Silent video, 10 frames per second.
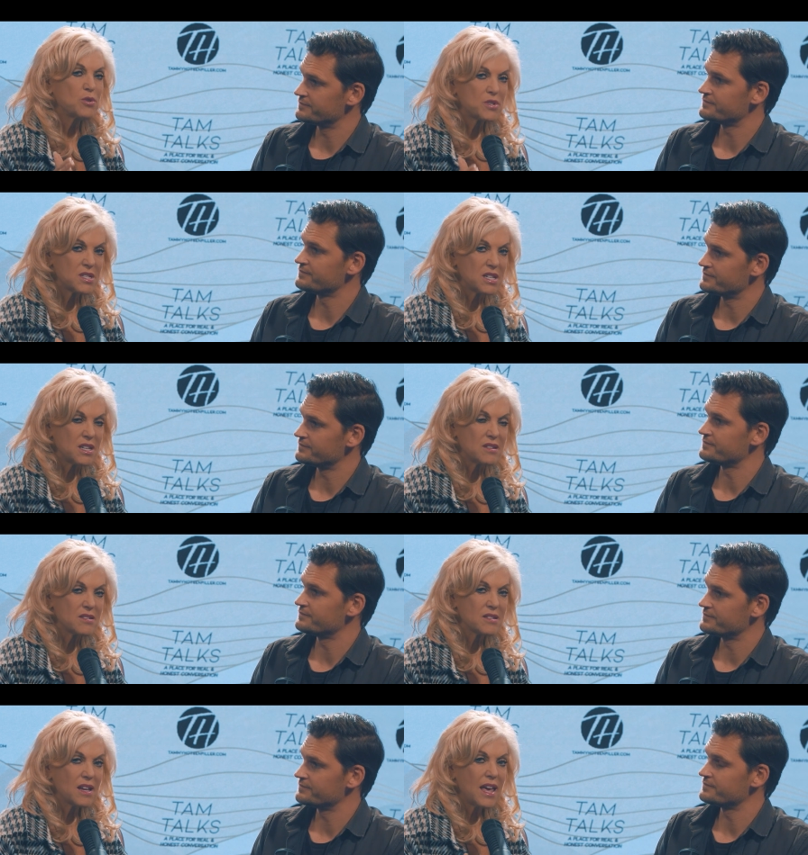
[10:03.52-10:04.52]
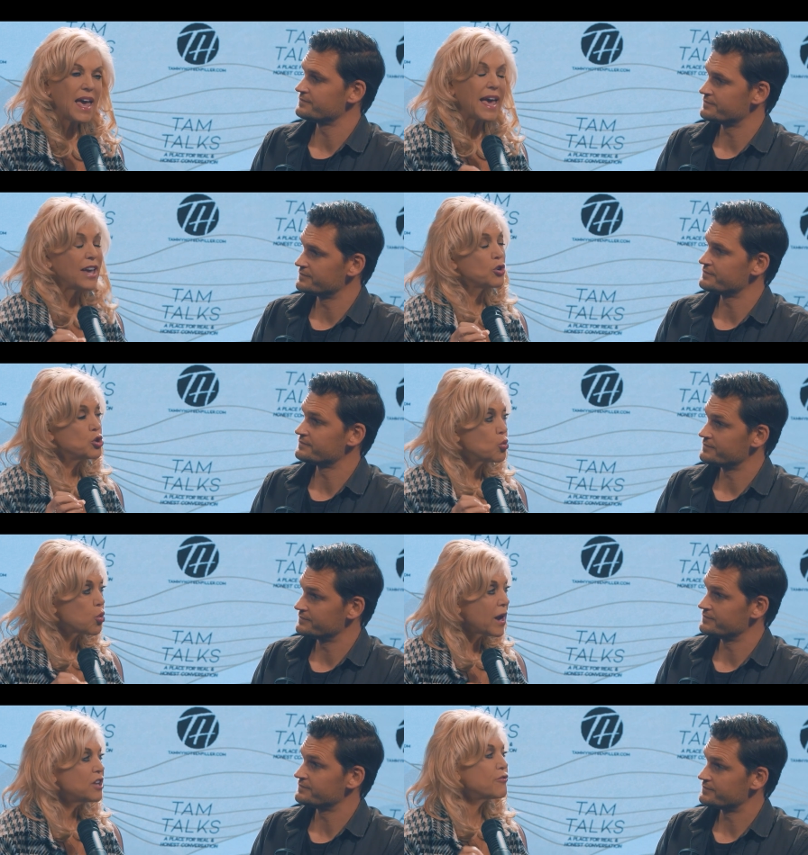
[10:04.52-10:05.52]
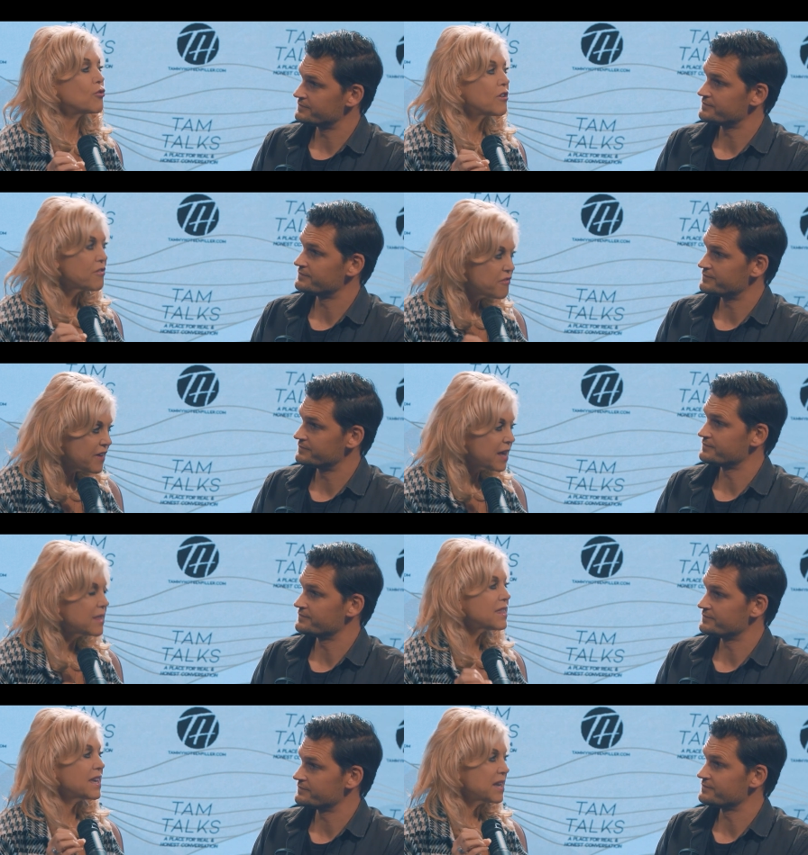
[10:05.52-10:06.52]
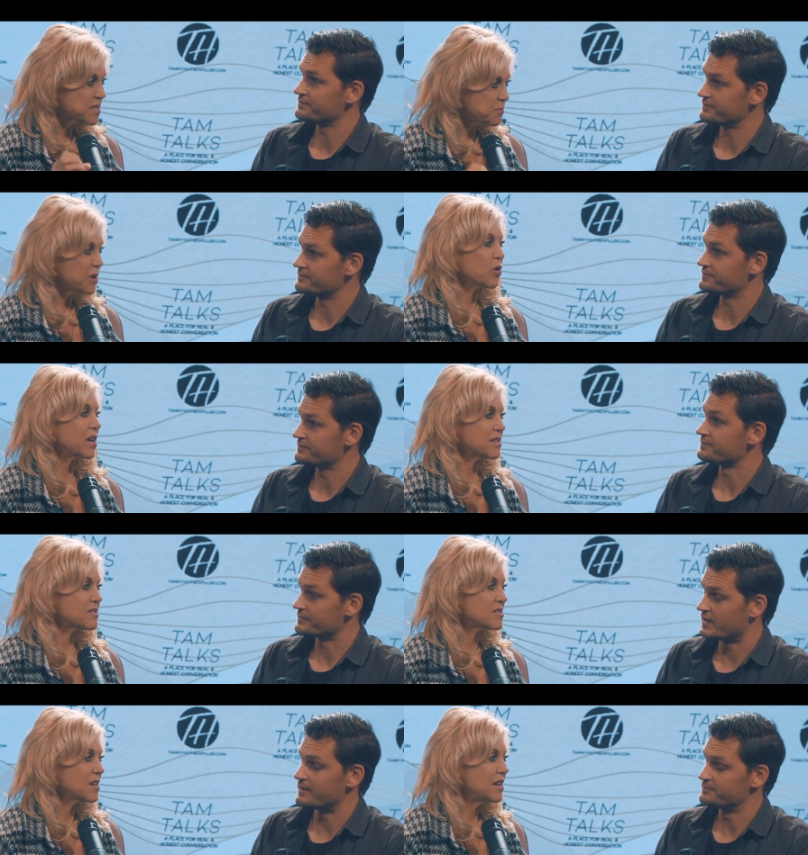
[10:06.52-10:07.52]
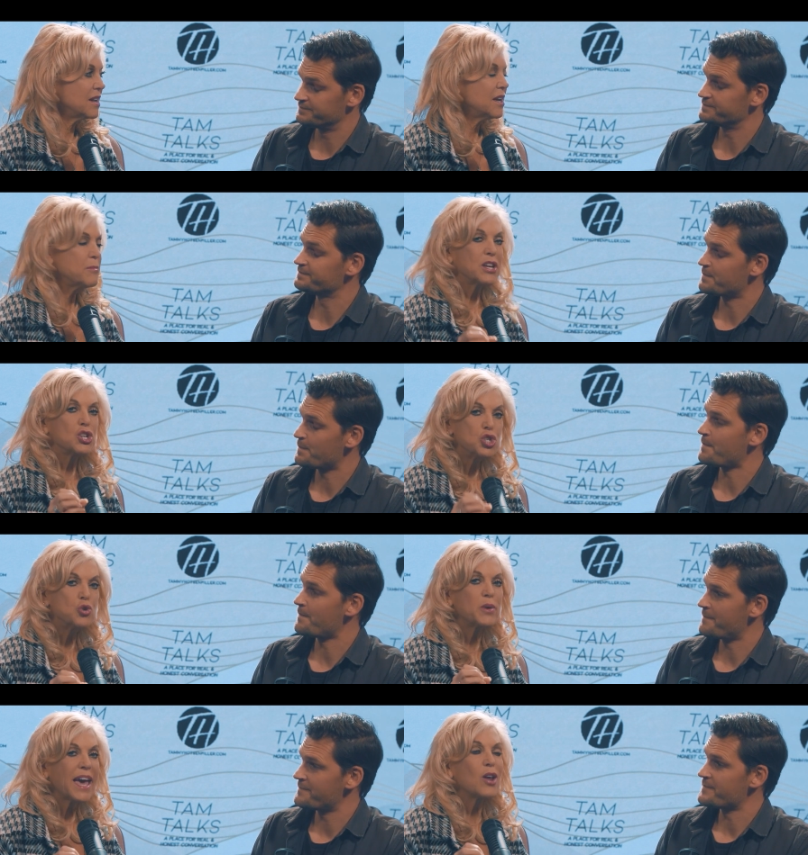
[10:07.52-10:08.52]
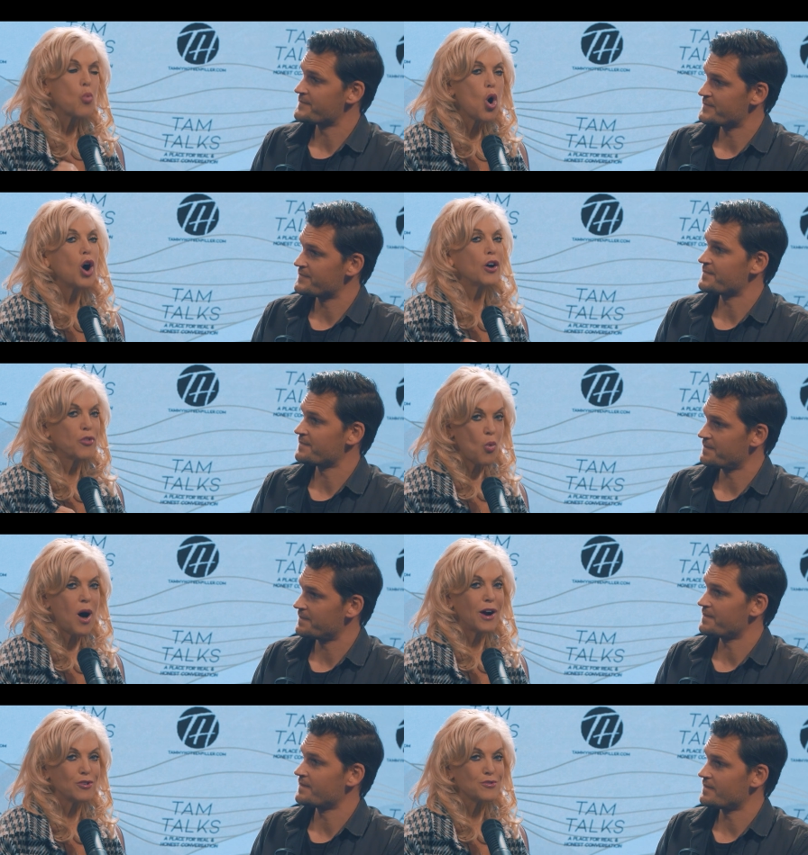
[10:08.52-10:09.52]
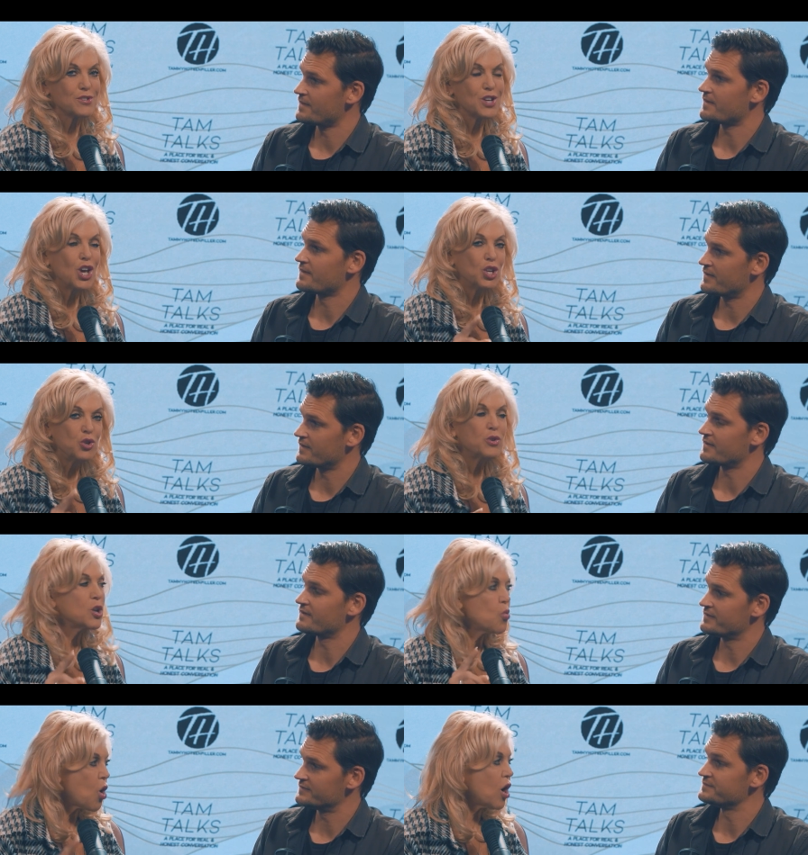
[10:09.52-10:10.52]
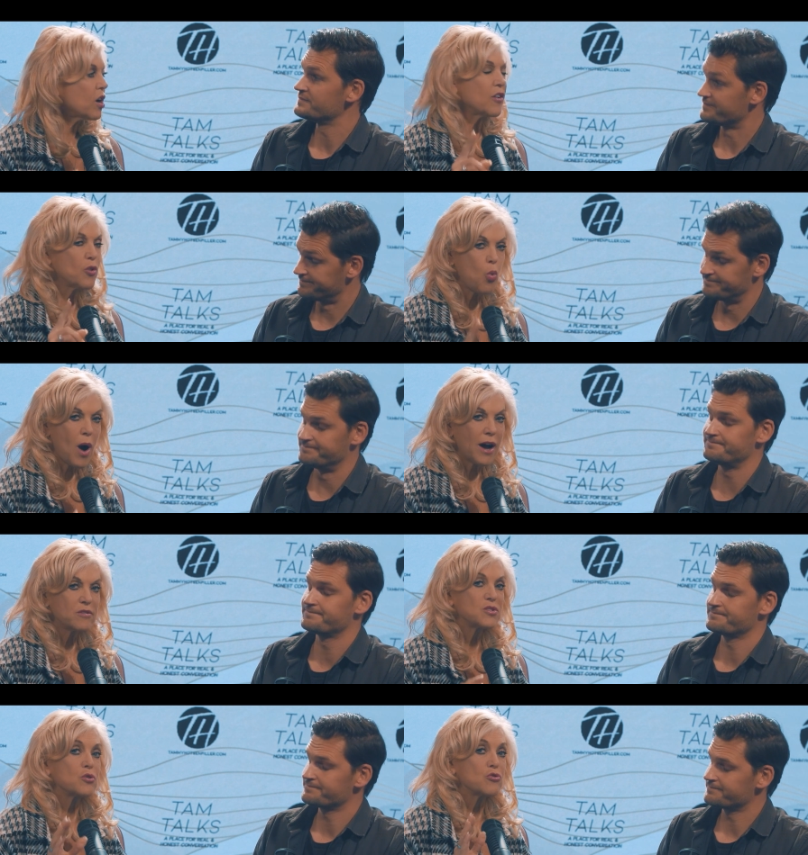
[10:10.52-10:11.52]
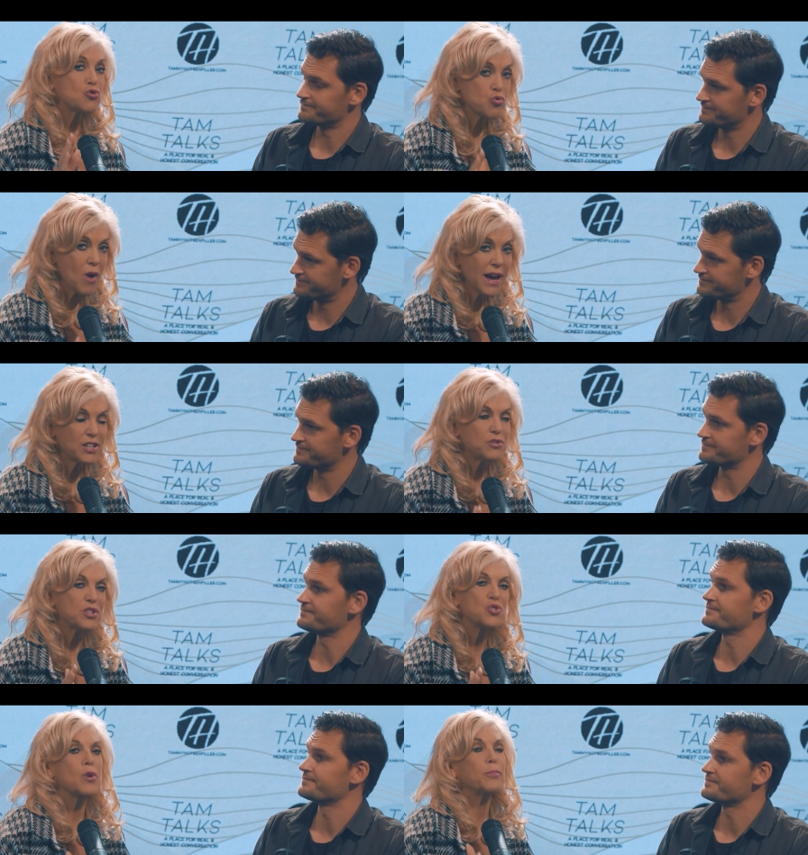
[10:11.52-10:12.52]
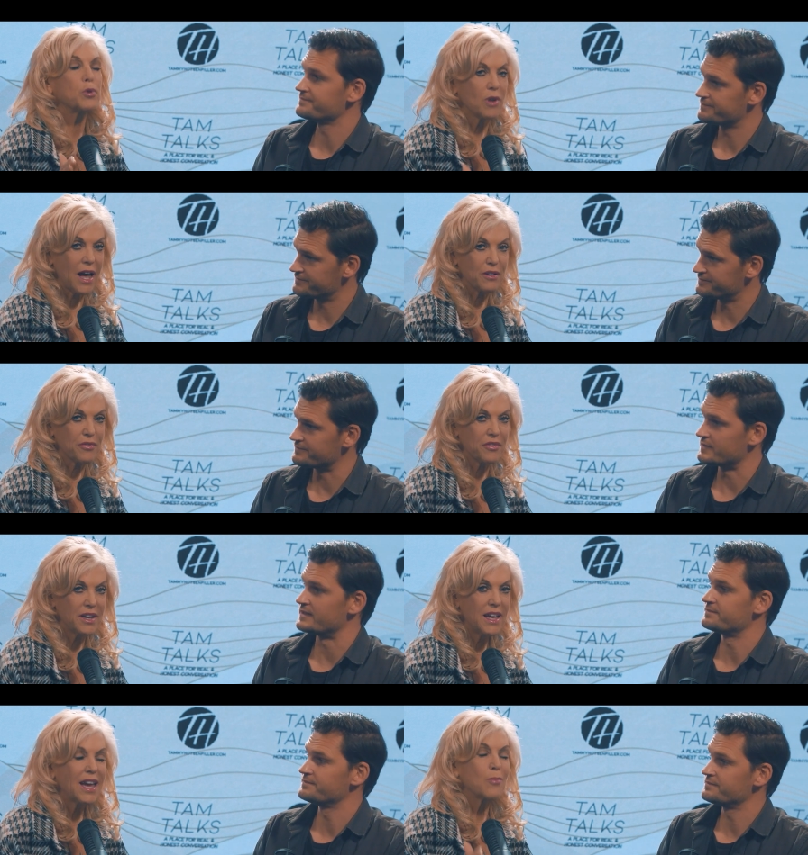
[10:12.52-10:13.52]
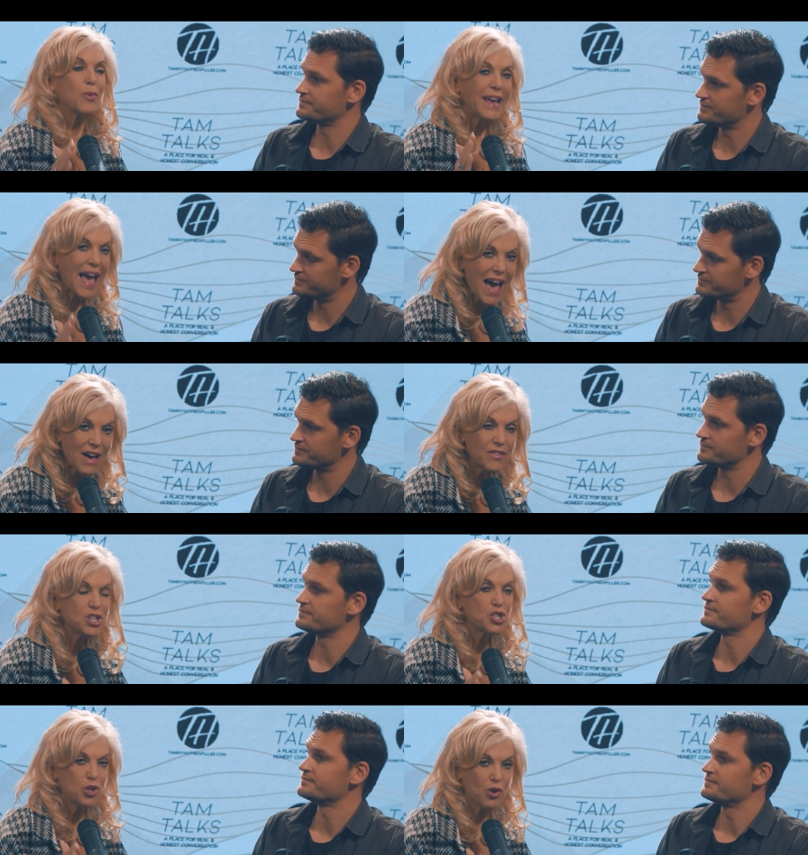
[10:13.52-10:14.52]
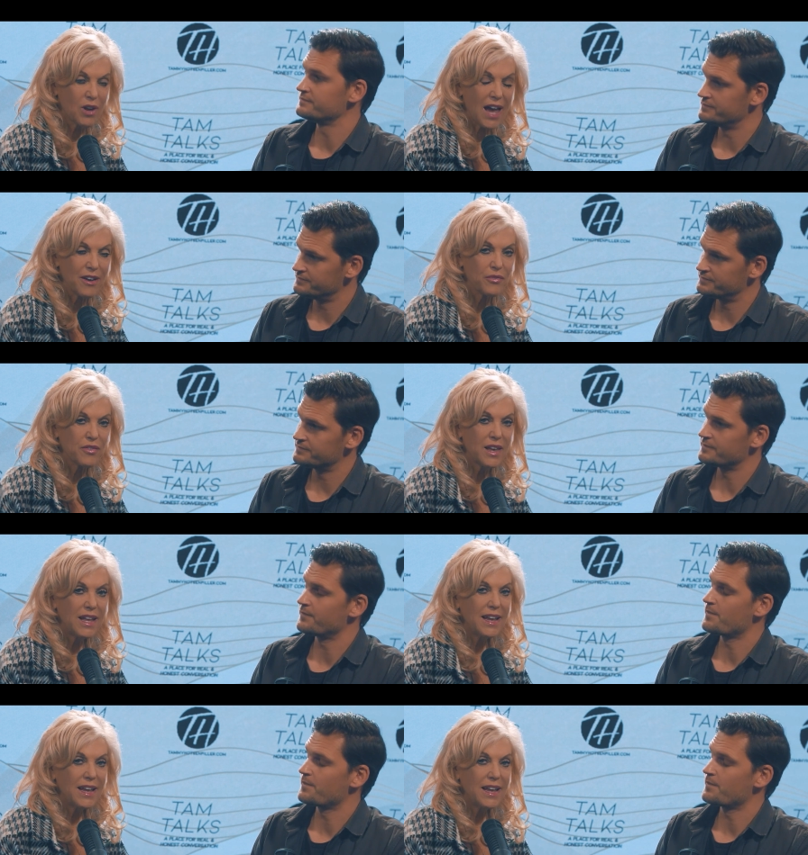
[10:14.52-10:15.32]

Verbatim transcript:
Speaker 1: your seas?" And are you ready for a faith experience? Yeah. Because you can walk on the waters. You can walk on the mm -hmm. waters that are trying to disrupt your life yeah. and bring havoc to your life.